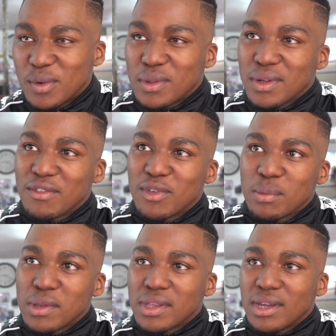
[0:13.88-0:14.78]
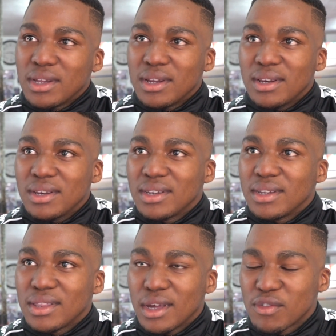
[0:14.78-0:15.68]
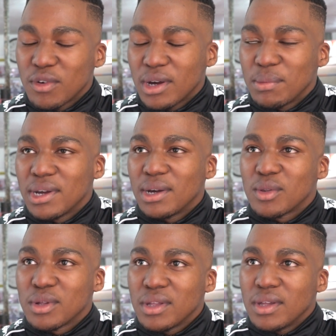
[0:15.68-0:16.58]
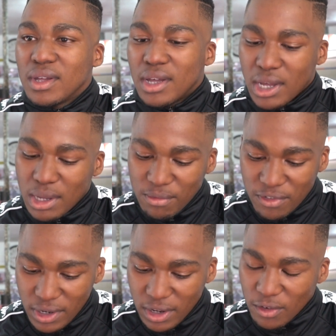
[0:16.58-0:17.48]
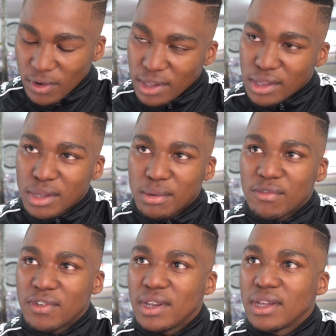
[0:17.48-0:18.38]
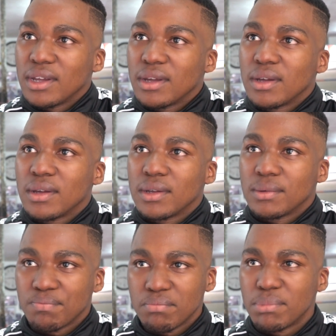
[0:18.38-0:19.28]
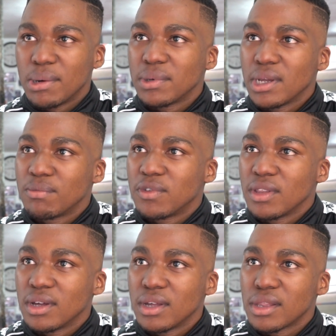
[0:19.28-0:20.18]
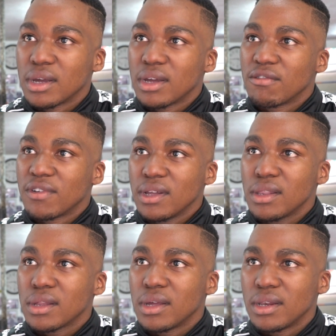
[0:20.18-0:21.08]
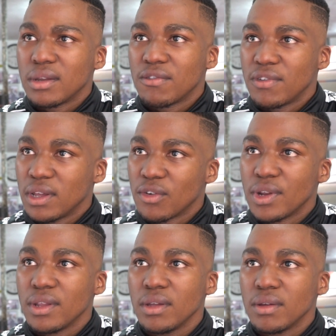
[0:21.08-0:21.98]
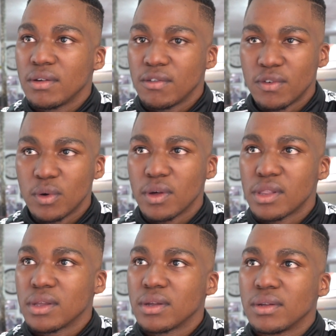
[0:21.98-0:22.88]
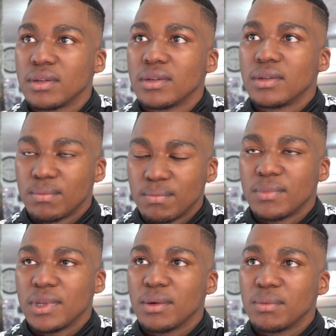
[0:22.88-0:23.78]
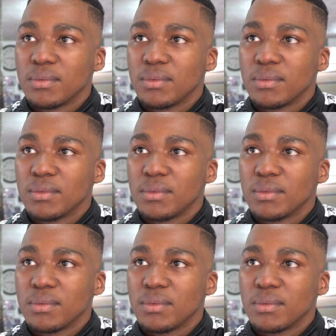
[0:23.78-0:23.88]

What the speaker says: Good to have you, Mr. Hayden. Thanks for coming out. I'm feeling great. I'm feeling pumped up for the second fight and feeling ready, focused. Yeah.